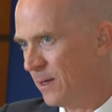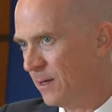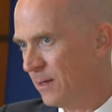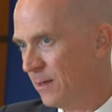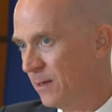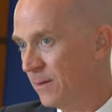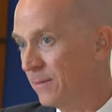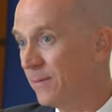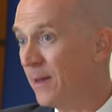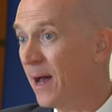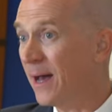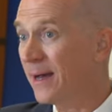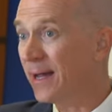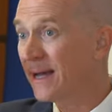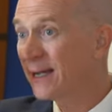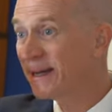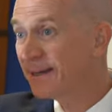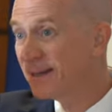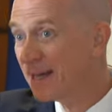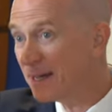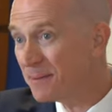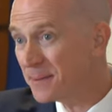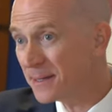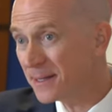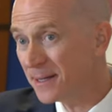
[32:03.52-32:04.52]
Not
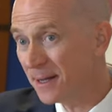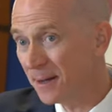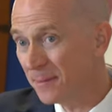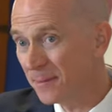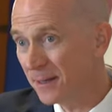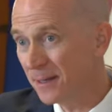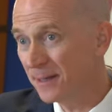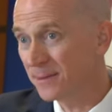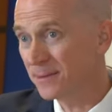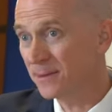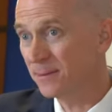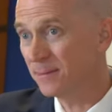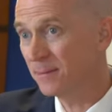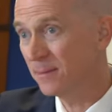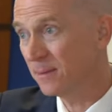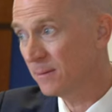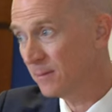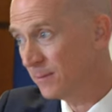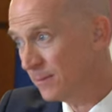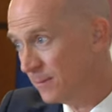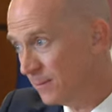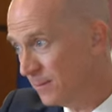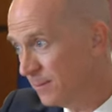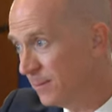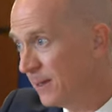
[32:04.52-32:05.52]
economic communism,
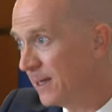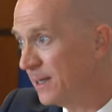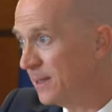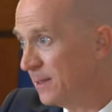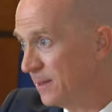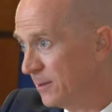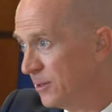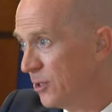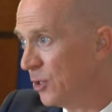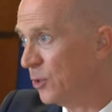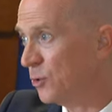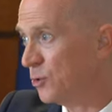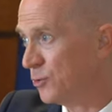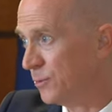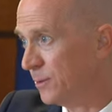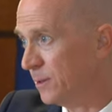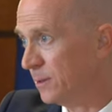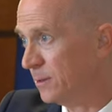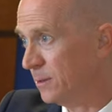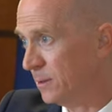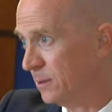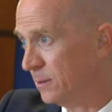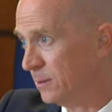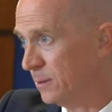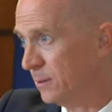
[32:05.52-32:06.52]
but cultural
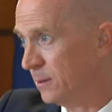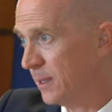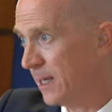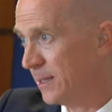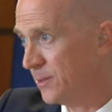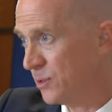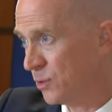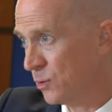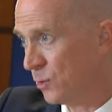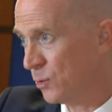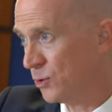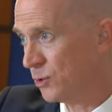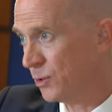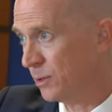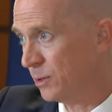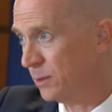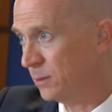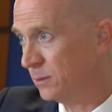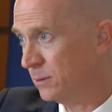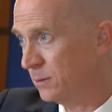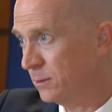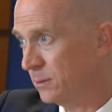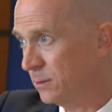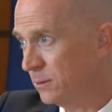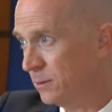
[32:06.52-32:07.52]
and social,
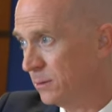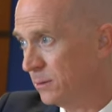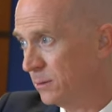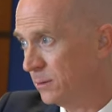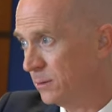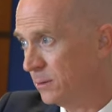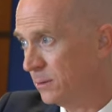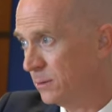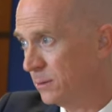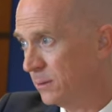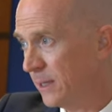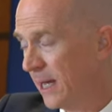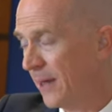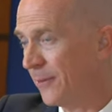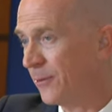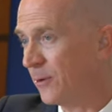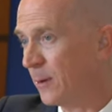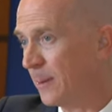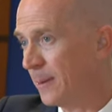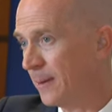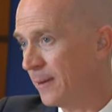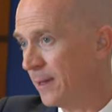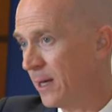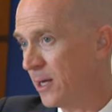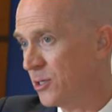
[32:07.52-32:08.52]

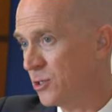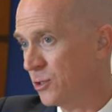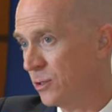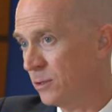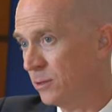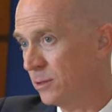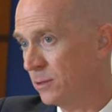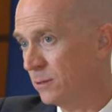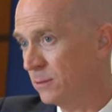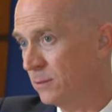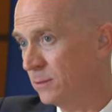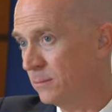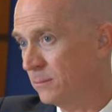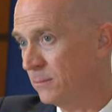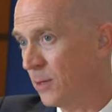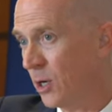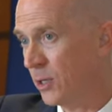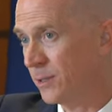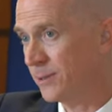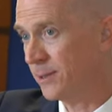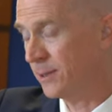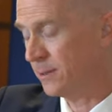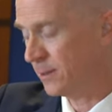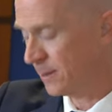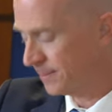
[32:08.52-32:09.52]
anthropological
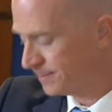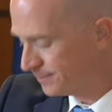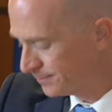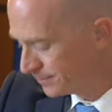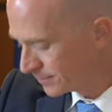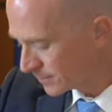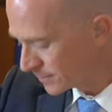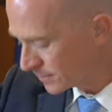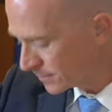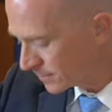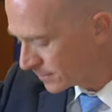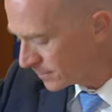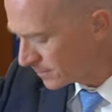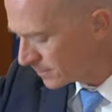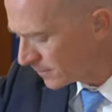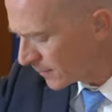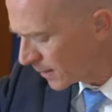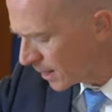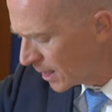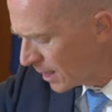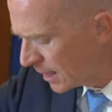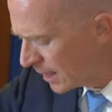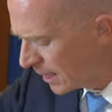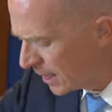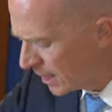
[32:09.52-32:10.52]
Marxism.
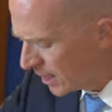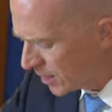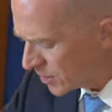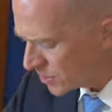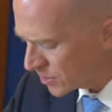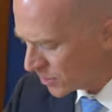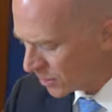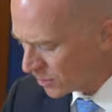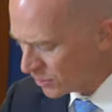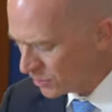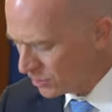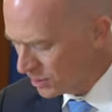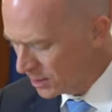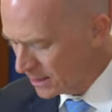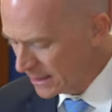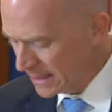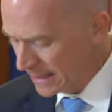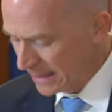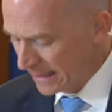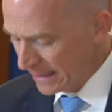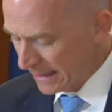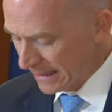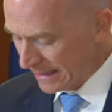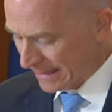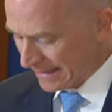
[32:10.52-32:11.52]
So
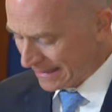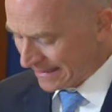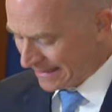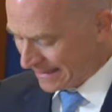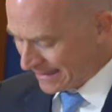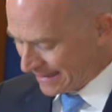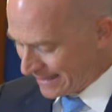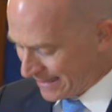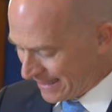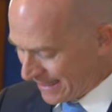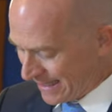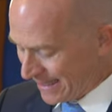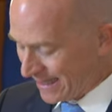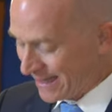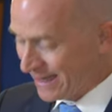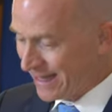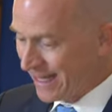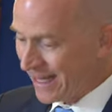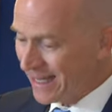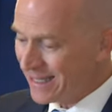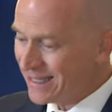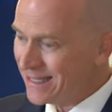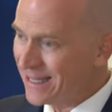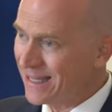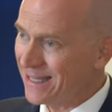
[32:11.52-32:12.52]

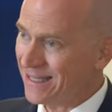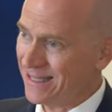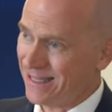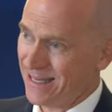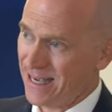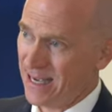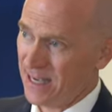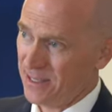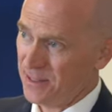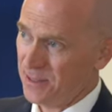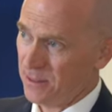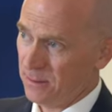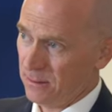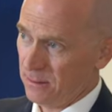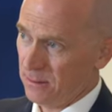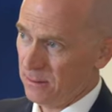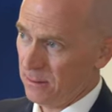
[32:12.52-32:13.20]
this, he says,